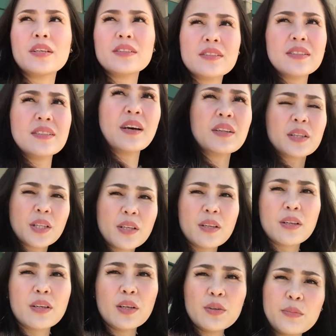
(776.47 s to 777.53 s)
It's not
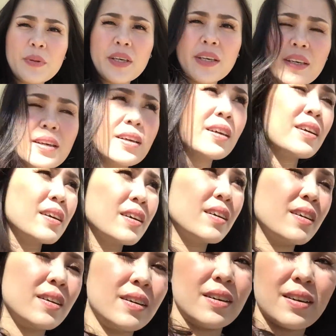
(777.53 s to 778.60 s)
gloomy
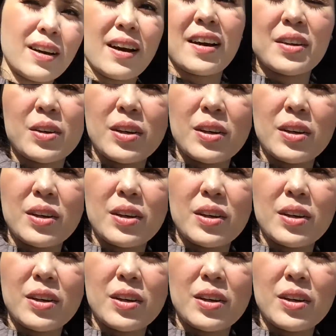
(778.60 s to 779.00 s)
at